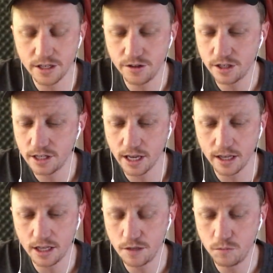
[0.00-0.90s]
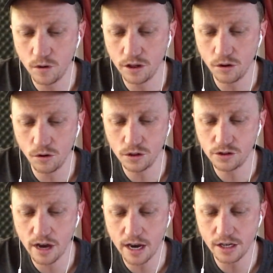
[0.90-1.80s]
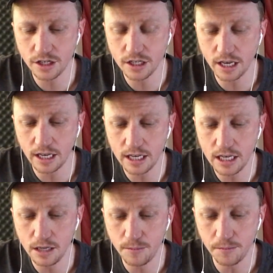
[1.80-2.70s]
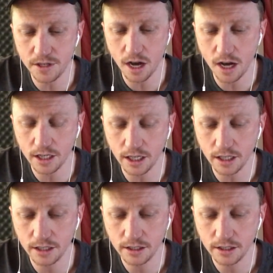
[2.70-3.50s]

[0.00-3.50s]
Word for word: They're just like at this point the whole strategy is just like keep him talking,